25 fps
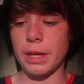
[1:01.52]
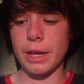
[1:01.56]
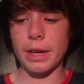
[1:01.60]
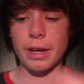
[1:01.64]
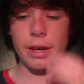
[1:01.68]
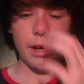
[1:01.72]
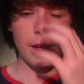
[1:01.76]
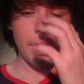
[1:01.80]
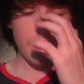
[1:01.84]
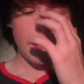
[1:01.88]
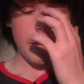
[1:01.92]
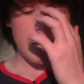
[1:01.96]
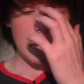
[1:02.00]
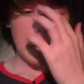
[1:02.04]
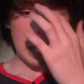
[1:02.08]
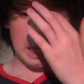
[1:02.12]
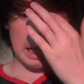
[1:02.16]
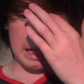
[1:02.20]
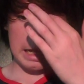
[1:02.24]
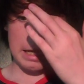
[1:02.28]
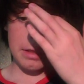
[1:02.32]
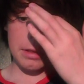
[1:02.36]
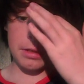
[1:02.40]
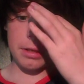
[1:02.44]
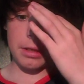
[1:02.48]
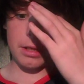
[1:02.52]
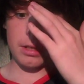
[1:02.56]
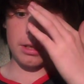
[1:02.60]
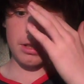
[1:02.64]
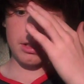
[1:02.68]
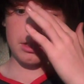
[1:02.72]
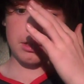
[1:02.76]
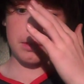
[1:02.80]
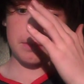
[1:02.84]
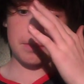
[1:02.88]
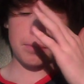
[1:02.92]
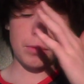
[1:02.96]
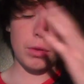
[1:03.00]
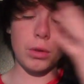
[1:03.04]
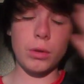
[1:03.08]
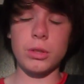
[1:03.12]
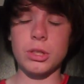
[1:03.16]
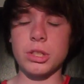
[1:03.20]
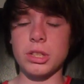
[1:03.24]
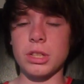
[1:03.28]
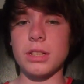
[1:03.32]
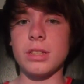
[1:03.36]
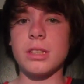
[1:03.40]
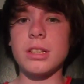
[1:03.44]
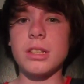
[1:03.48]
yeah, and I'd
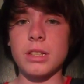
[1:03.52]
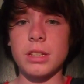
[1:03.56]
also like